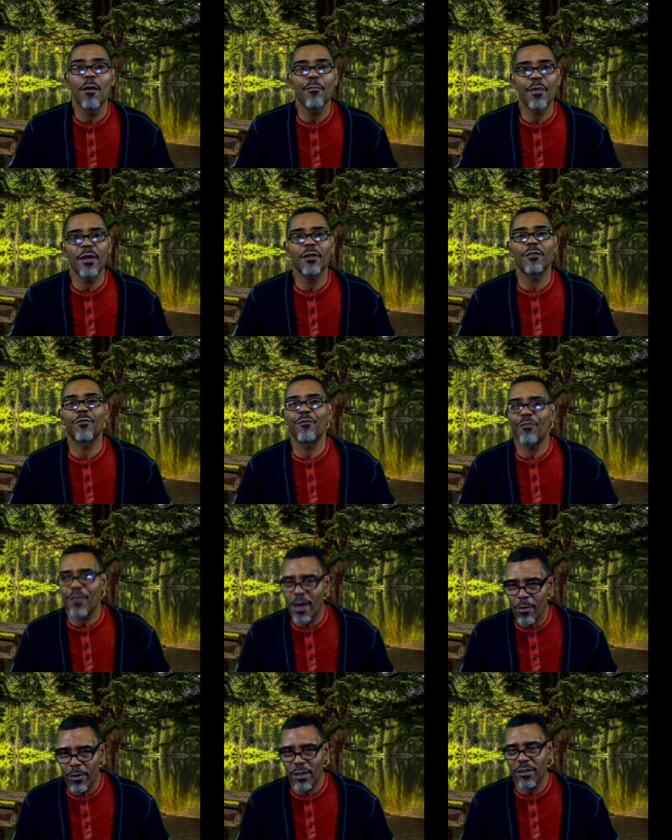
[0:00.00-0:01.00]
but is
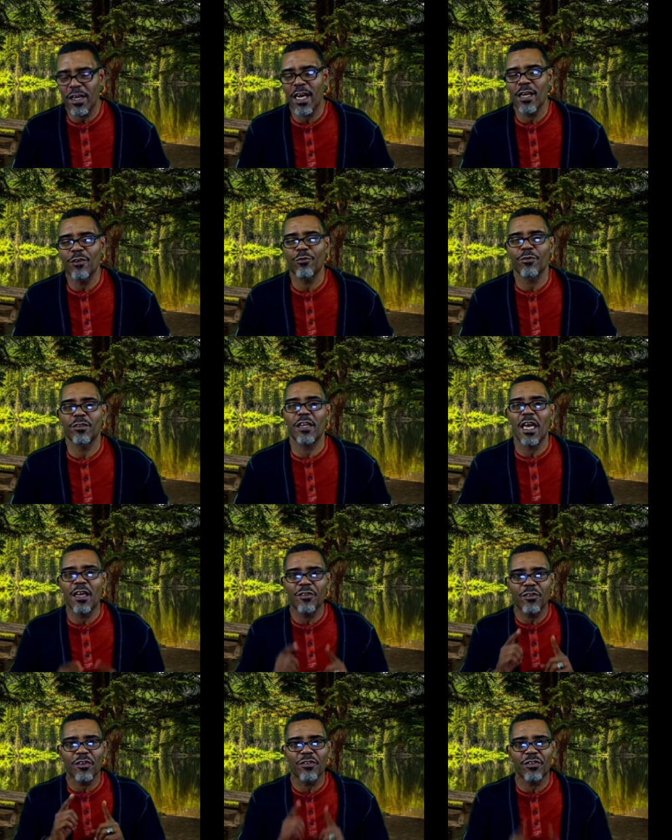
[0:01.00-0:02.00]
very dangerous
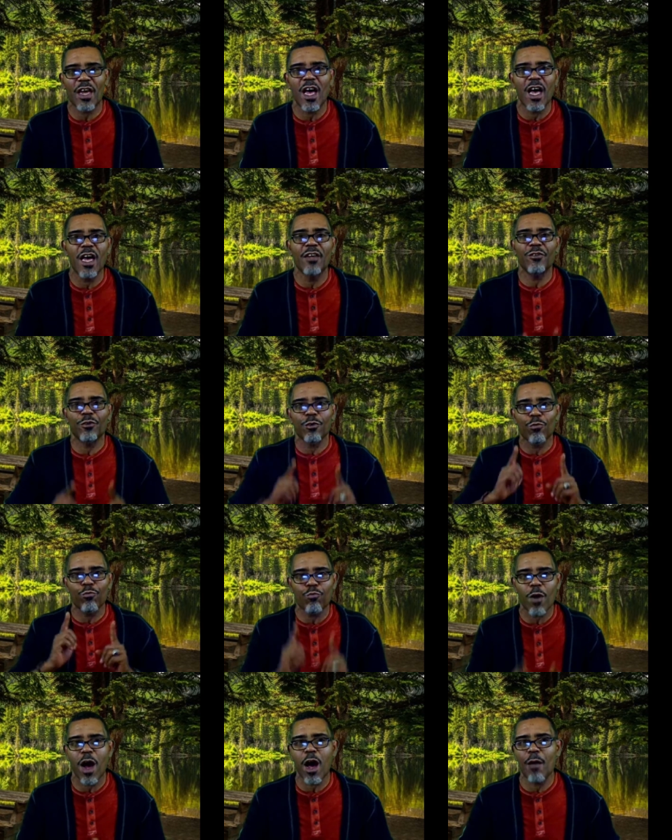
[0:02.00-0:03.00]
and designed to
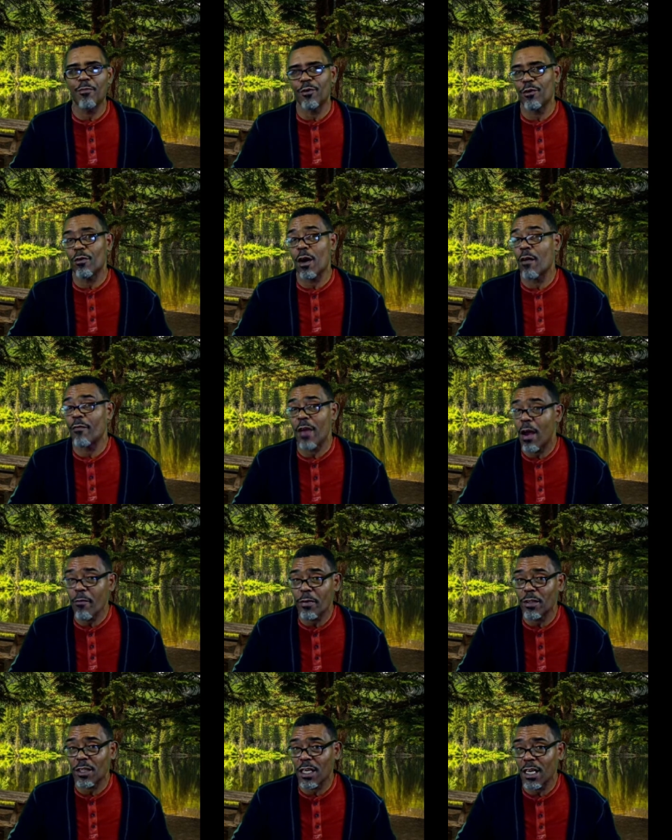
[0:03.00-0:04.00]
rob you of
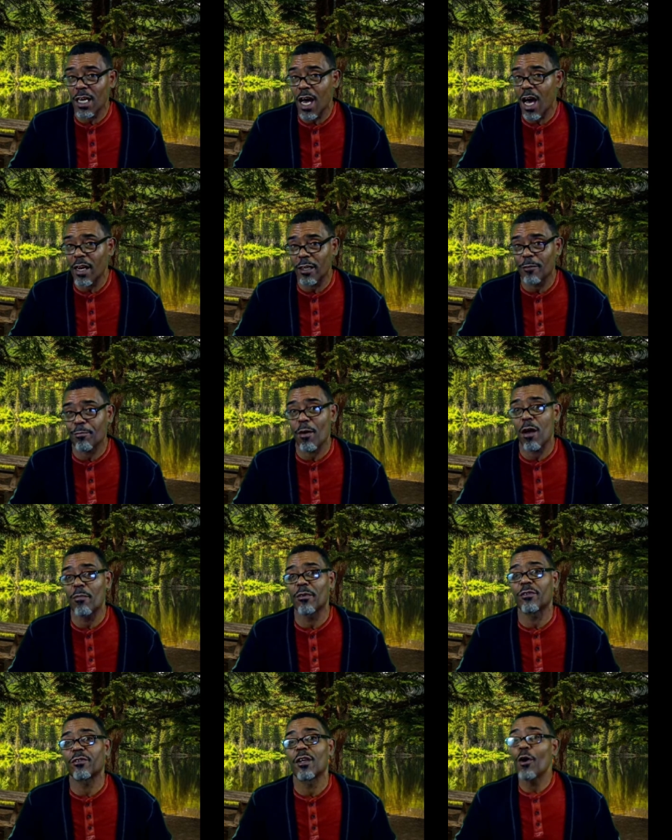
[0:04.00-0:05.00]
everything God has
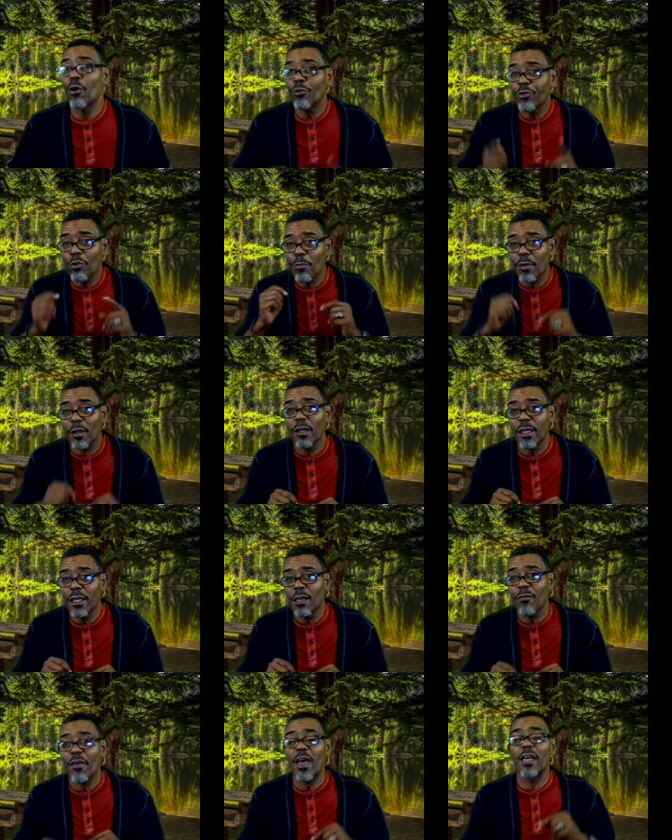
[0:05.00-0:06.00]
promised those who
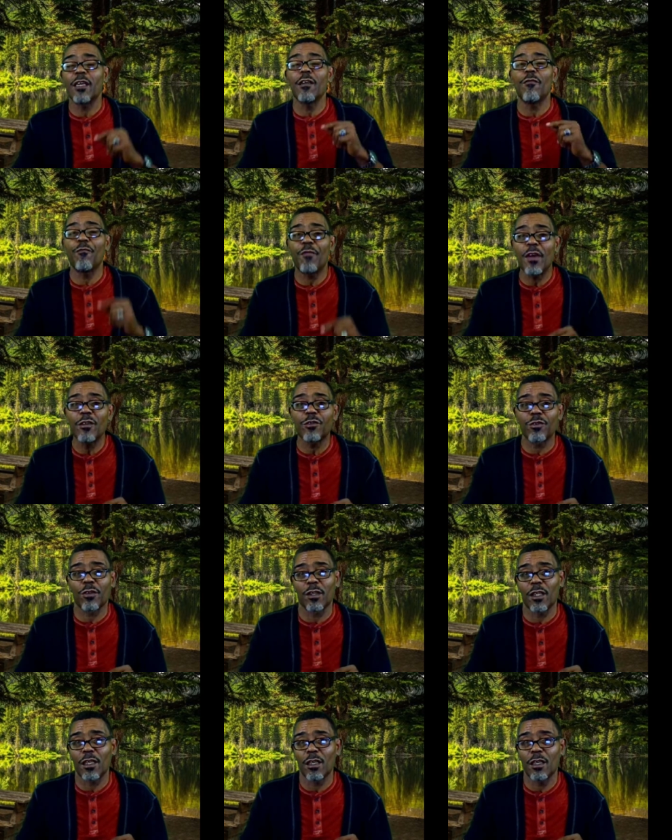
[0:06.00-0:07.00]
believe and
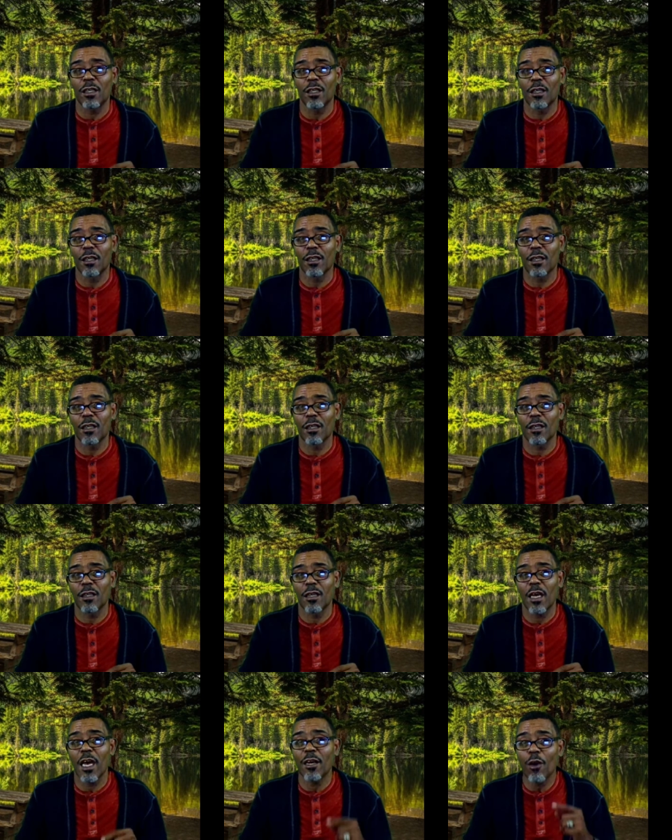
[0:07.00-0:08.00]
eventually
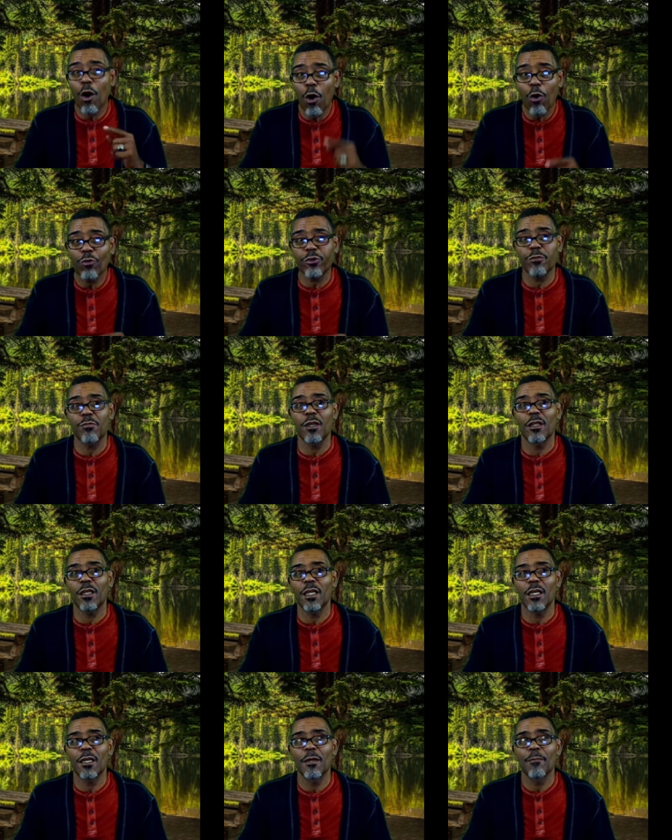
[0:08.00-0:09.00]
and
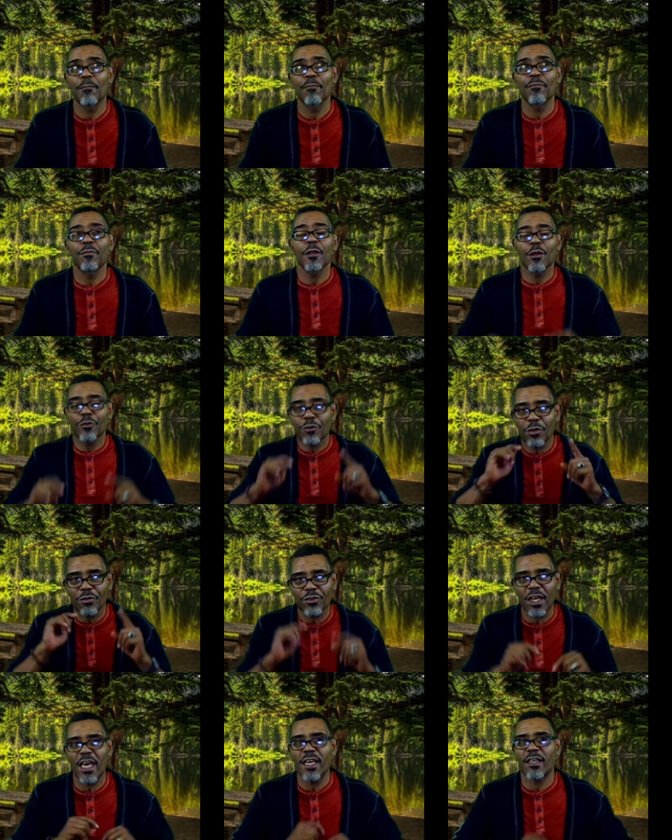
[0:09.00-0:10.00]
ultimately to
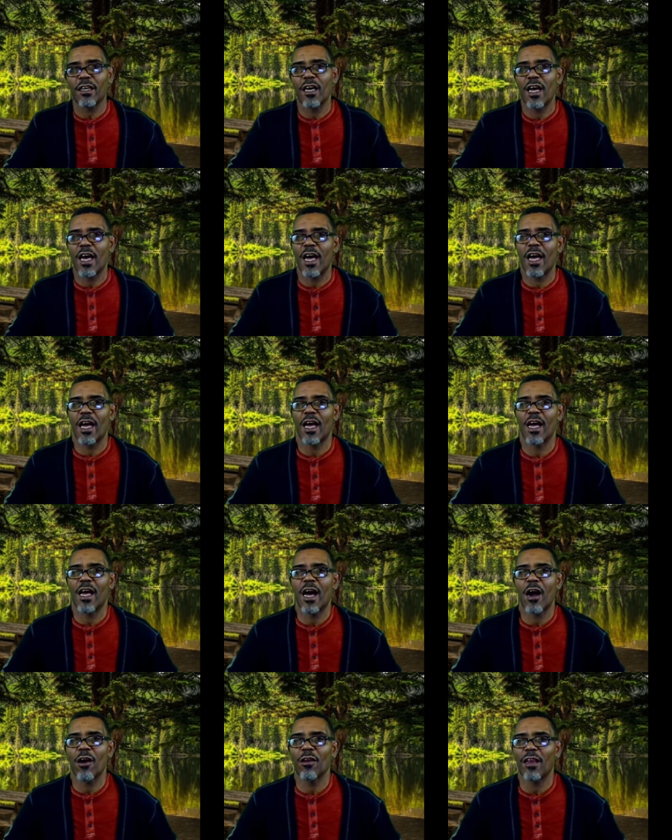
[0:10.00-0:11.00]
take
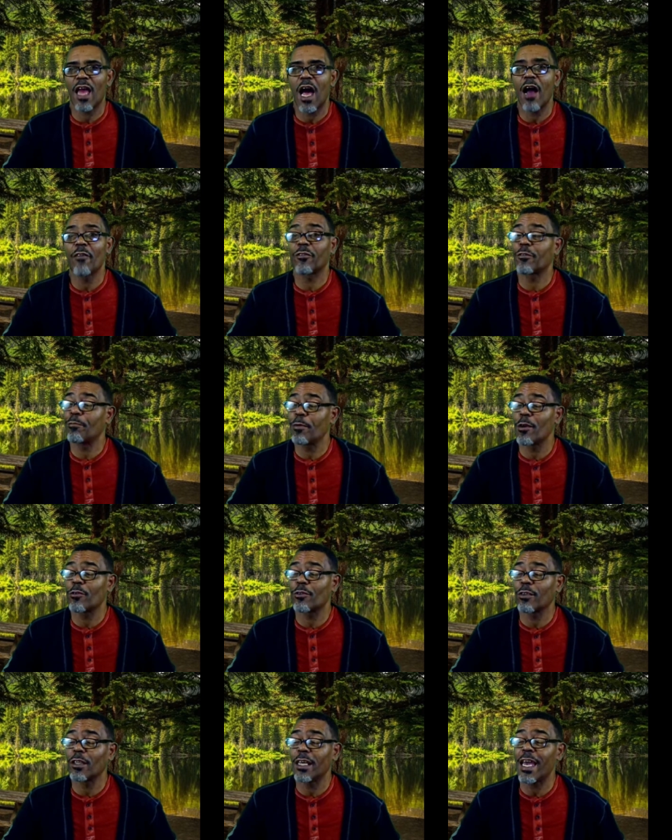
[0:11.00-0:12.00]
our lives
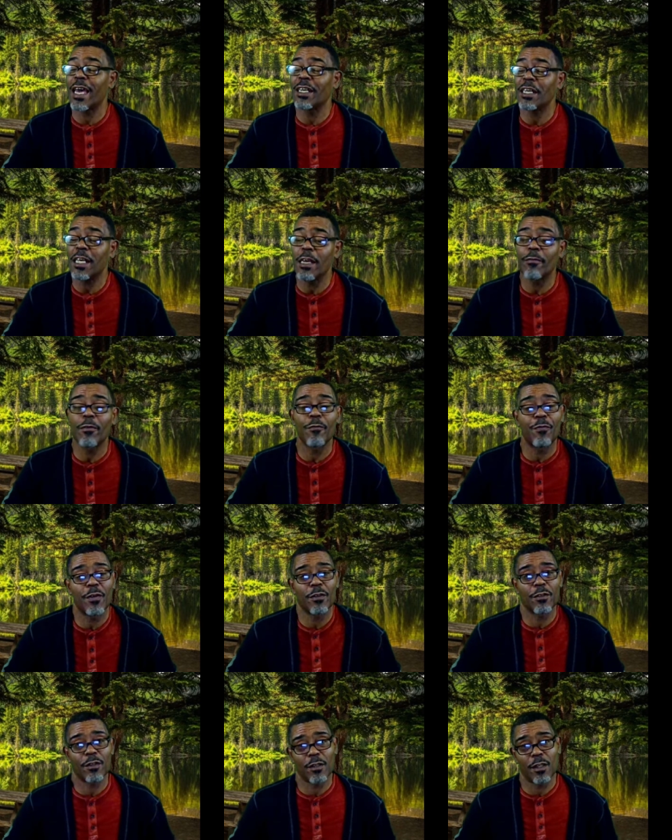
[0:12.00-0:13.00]
spiritually and even
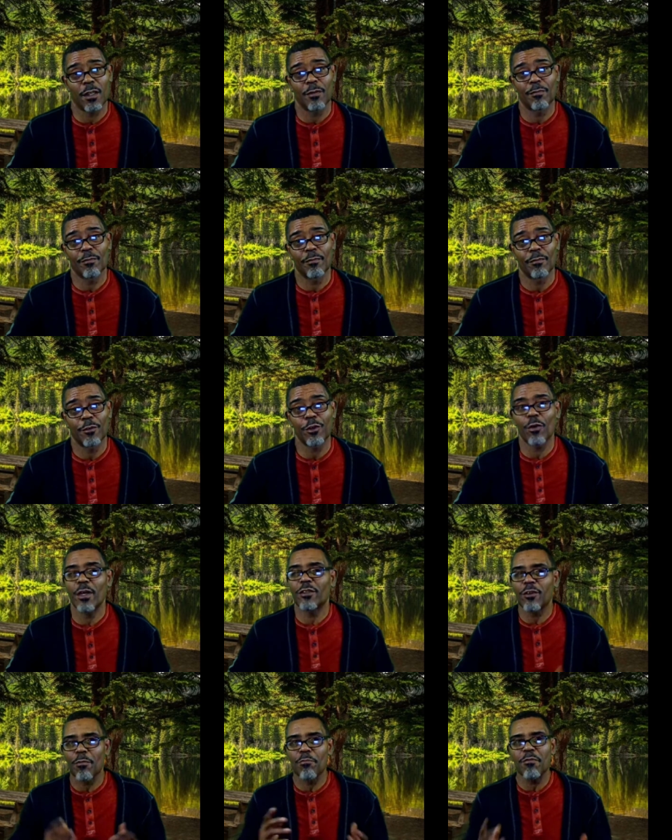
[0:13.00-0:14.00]
physically. So
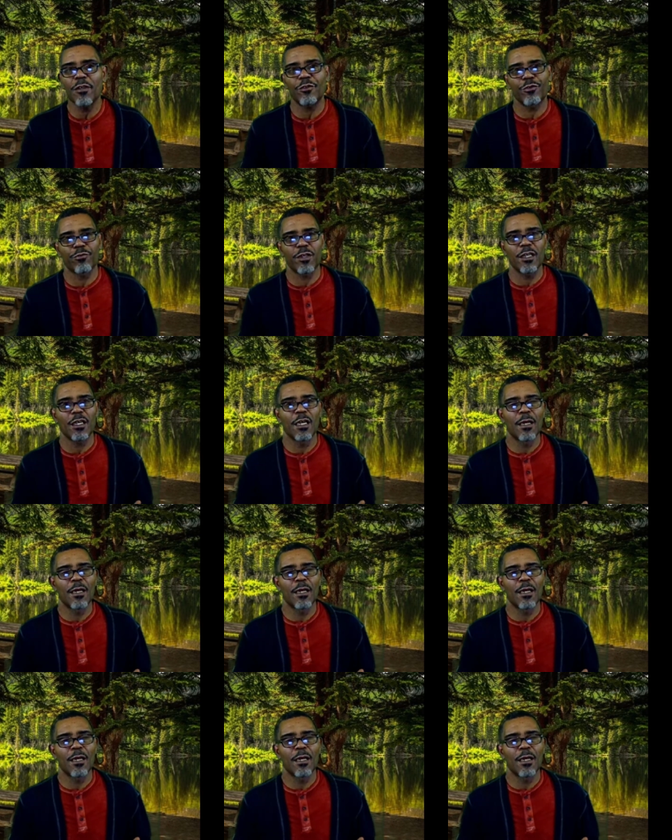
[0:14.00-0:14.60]
it's a mystery